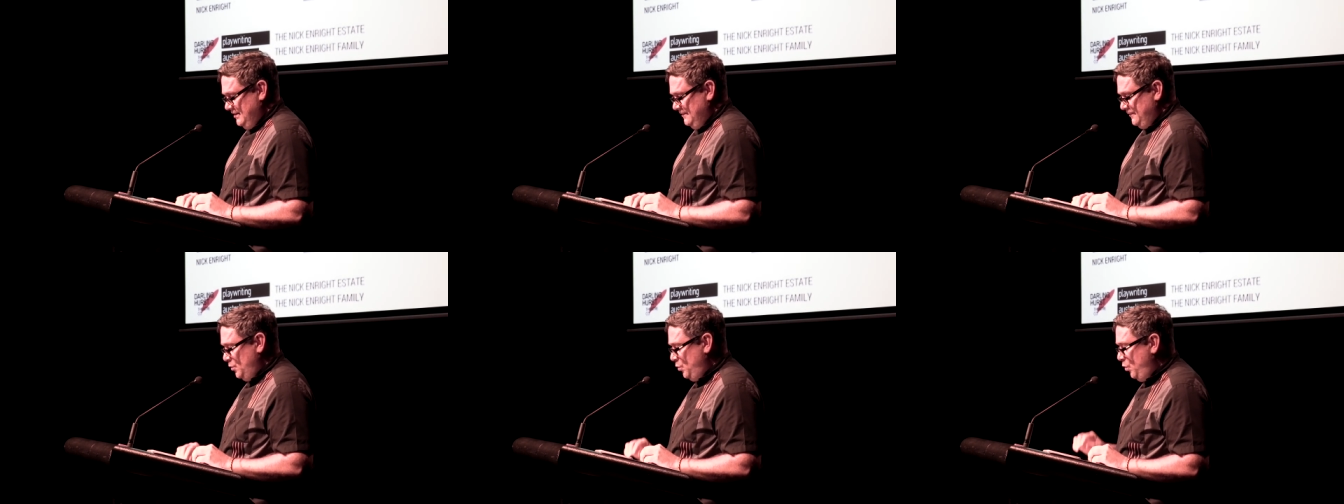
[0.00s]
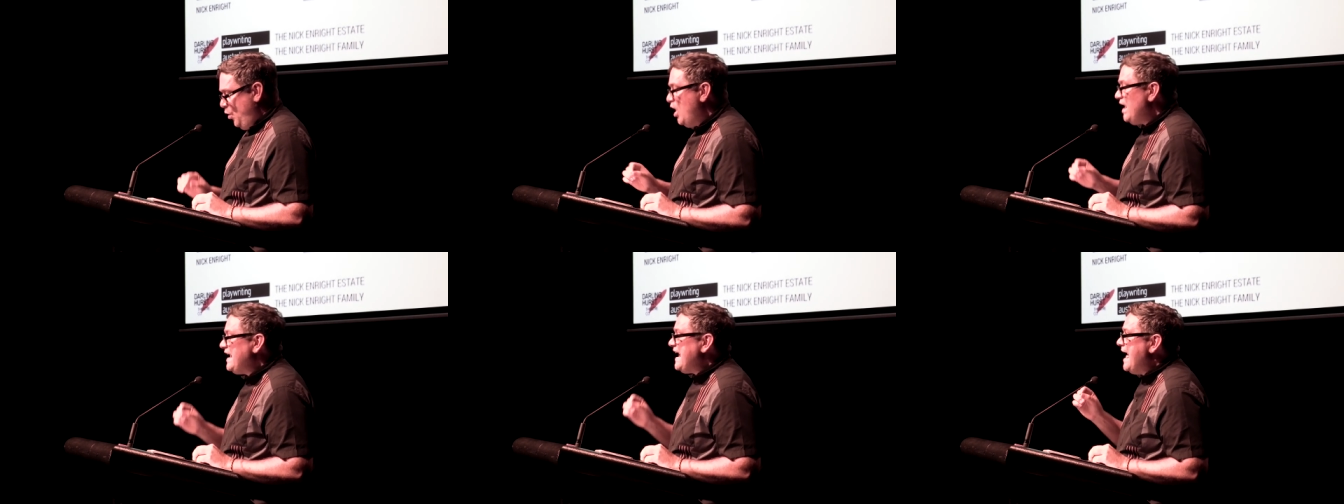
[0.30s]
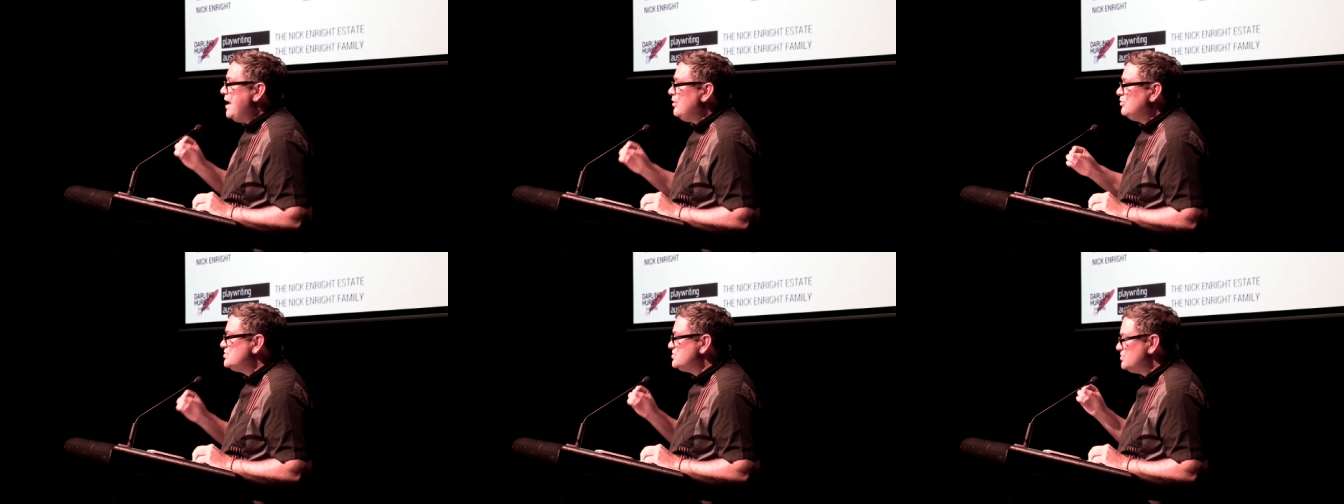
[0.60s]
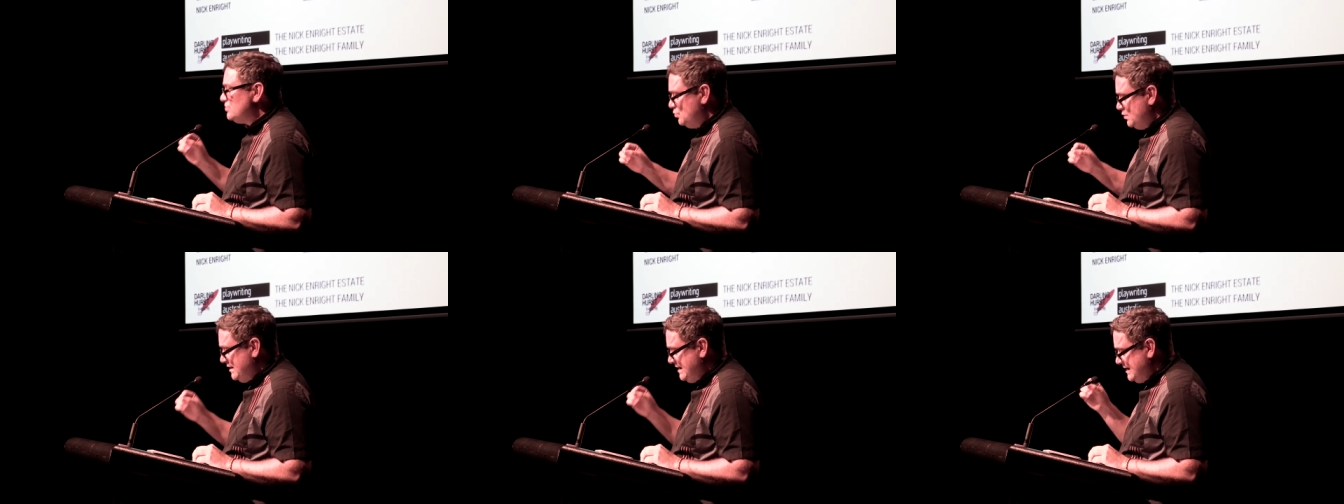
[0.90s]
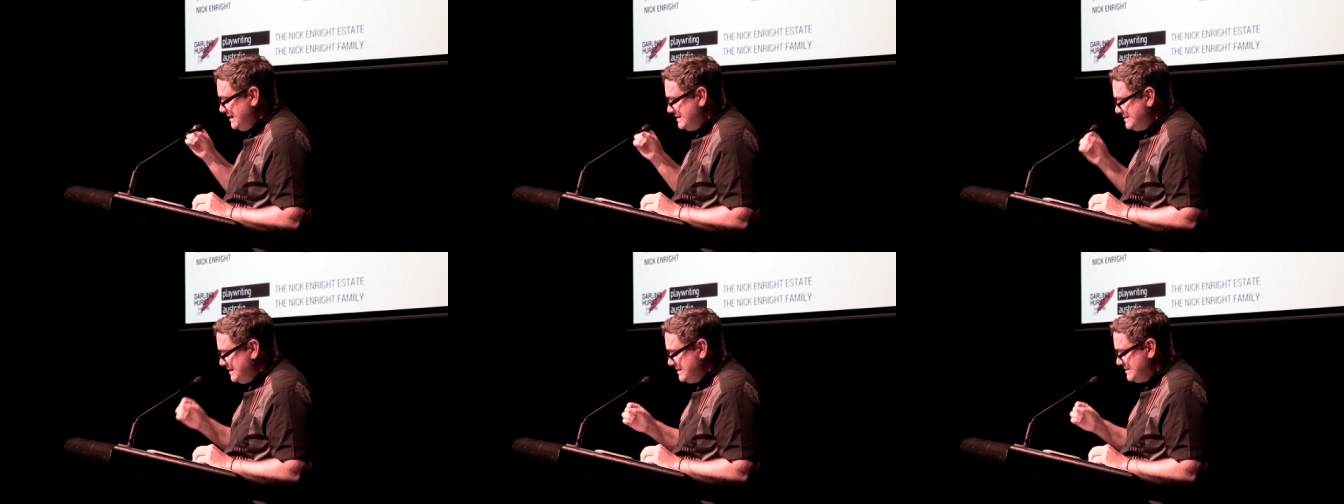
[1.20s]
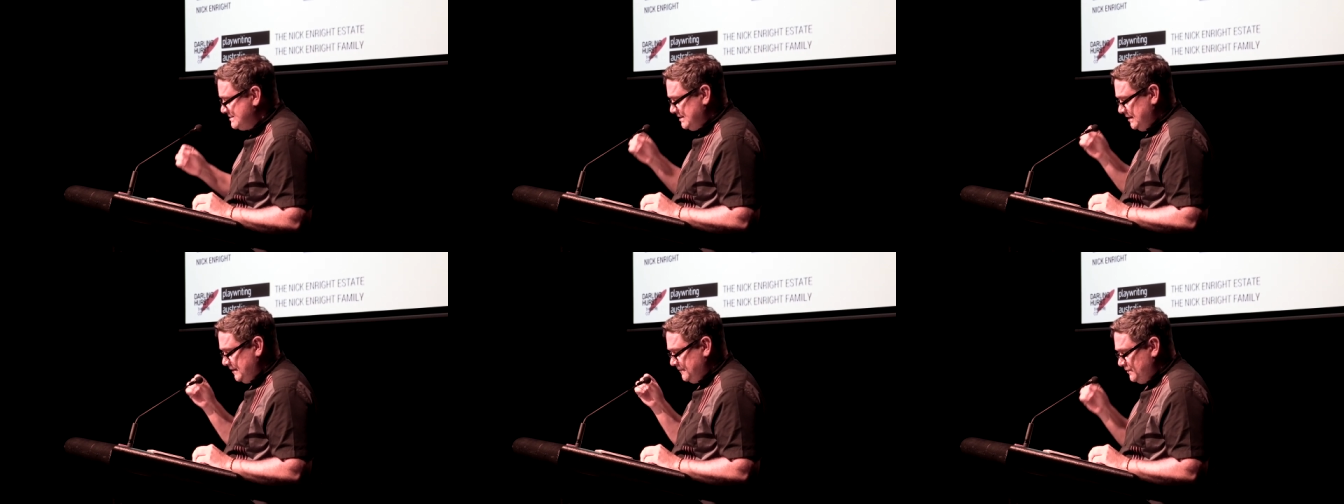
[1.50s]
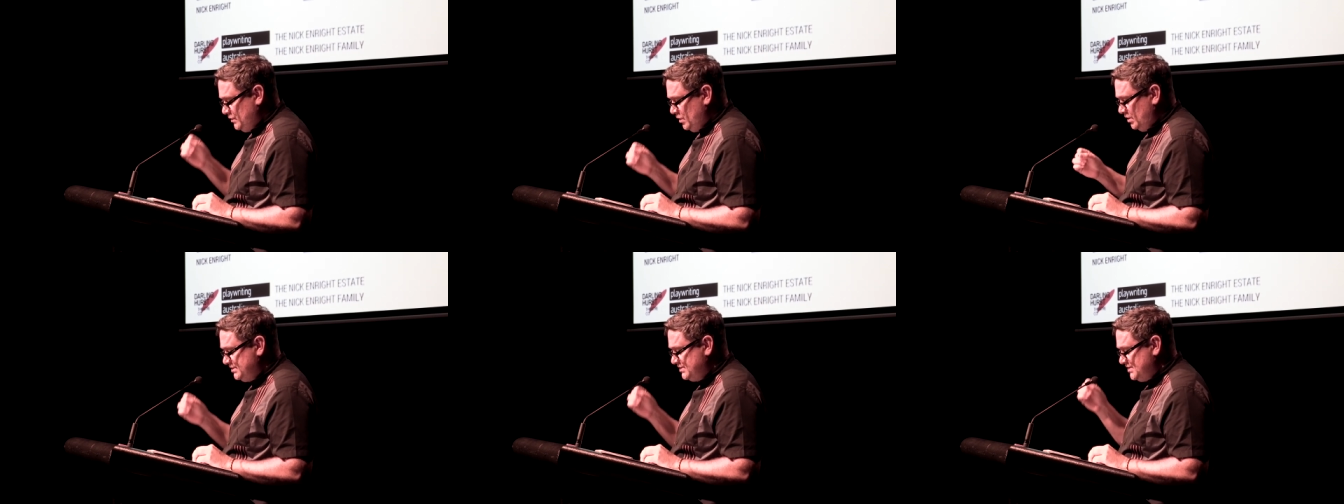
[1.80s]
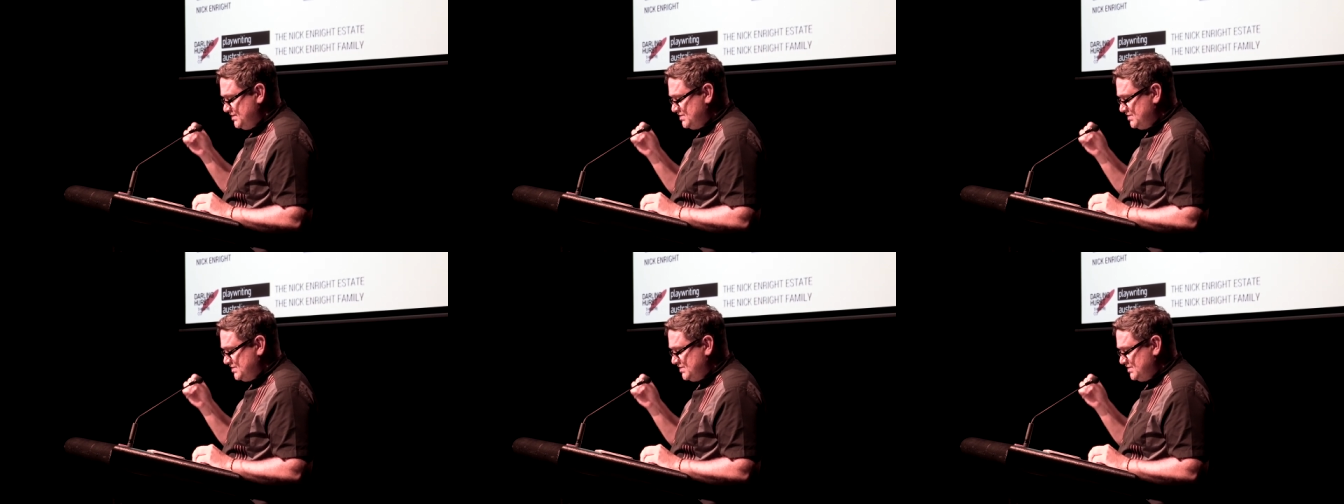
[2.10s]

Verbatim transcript: For why else do we exist if not